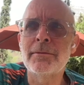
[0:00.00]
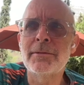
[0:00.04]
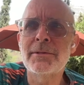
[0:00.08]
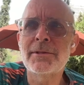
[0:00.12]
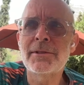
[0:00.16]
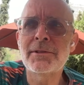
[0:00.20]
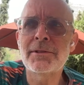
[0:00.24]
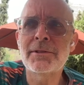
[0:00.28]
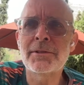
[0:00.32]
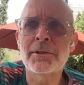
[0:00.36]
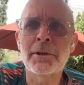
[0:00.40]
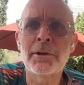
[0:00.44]

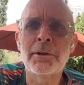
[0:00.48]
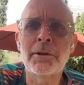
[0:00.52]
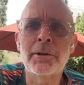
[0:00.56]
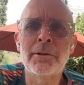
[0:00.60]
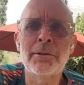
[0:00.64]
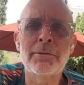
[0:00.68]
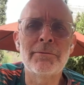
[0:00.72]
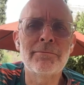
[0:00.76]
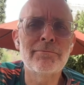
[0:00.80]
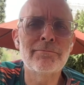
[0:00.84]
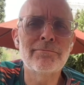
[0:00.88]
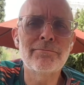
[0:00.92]

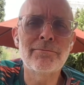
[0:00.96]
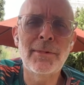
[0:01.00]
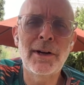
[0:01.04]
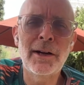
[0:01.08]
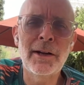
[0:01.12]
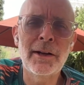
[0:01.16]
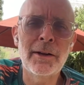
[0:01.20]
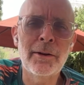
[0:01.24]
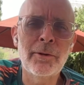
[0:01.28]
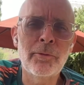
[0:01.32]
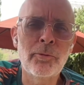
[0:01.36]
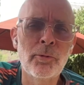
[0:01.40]
So,
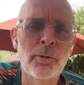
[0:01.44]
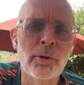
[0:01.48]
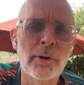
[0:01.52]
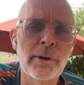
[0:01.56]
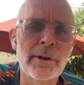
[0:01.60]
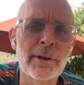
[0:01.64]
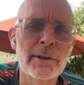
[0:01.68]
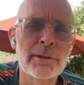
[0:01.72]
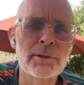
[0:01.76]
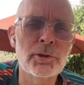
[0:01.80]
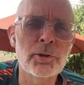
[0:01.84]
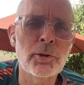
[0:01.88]
I
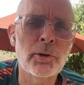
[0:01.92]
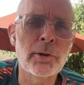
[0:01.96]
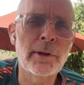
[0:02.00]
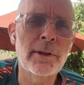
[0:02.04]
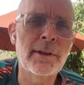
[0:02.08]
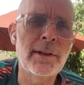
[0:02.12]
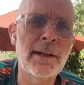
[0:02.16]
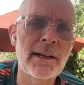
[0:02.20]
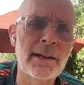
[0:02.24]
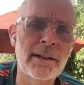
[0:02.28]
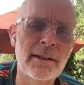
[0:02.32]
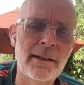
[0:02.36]
really
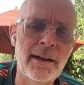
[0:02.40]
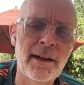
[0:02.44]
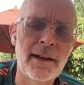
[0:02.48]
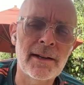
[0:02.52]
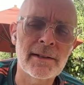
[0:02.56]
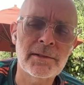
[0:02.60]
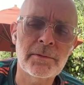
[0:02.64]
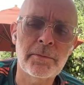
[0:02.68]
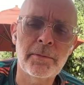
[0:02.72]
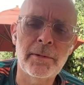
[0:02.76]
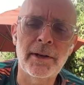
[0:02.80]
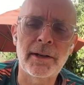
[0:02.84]
enjoyed that
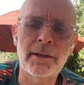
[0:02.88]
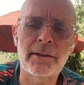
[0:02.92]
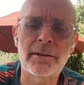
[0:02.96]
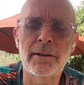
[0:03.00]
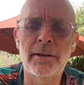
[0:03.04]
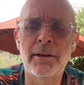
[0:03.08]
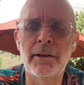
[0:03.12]
aspect